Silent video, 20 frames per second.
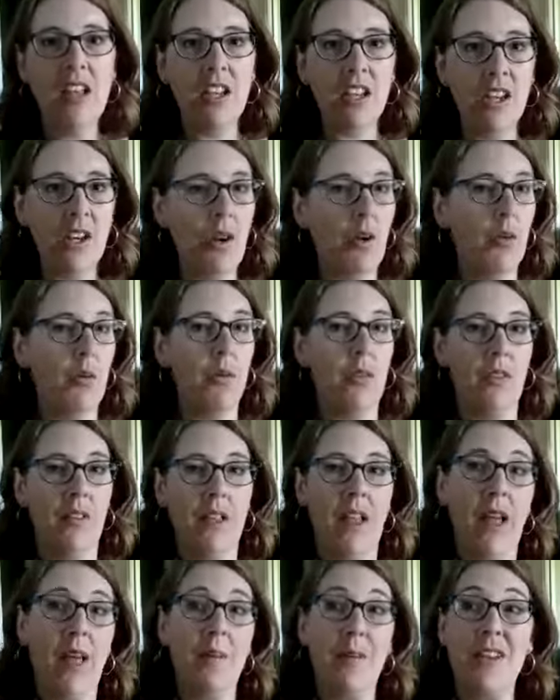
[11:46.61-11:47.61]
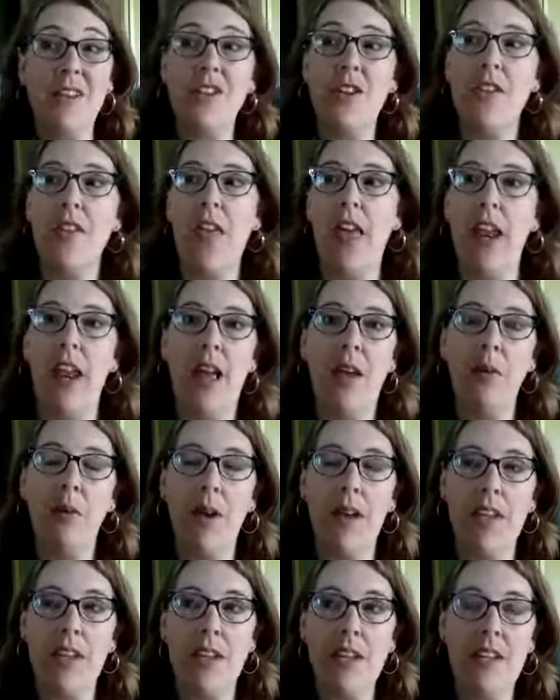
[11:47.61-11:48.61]
I mentioned that I
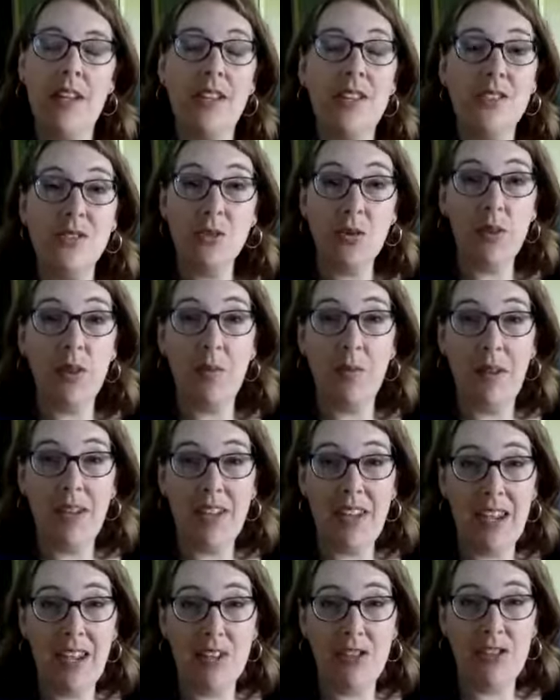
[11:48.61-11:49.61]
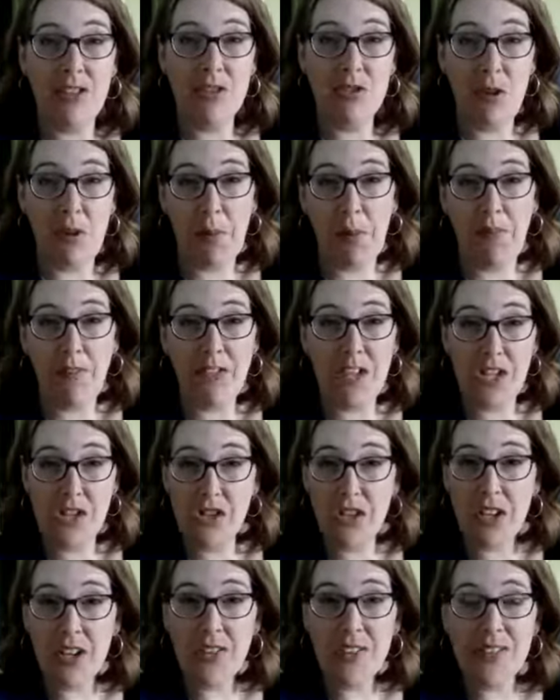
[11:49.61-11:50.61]
went into school on Monday to drop off teacher
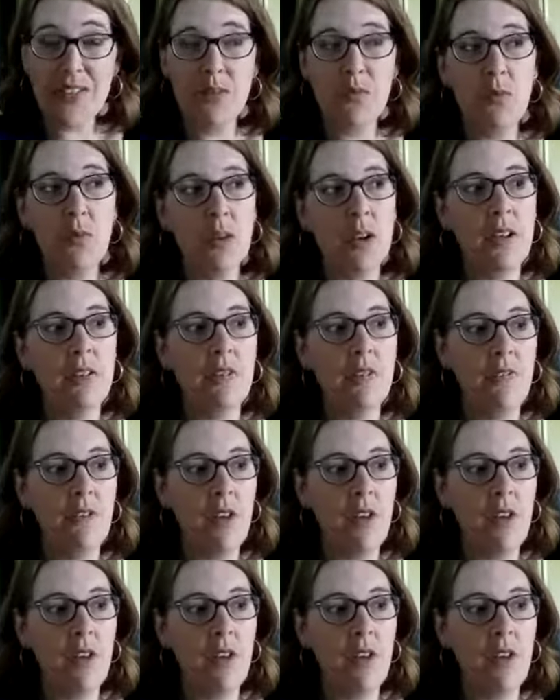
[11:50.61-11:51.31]
gifts, and one of